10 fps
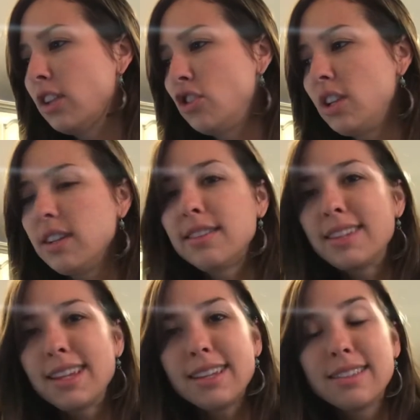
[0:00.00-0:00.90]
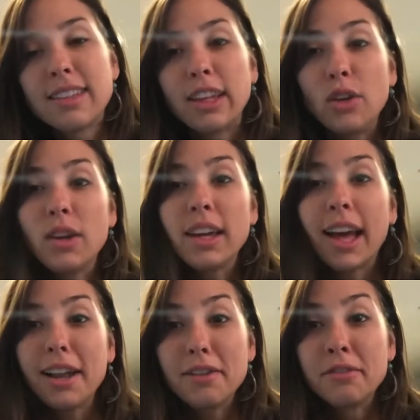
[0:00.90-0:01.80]
Chia seeds. Like, you can
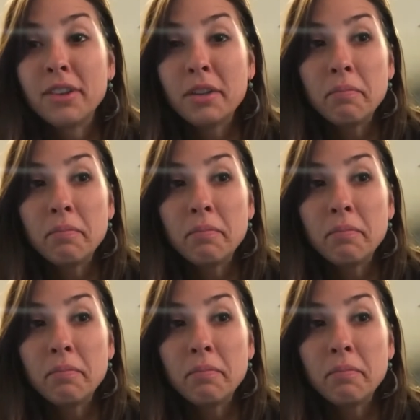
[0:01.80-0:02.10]
kind of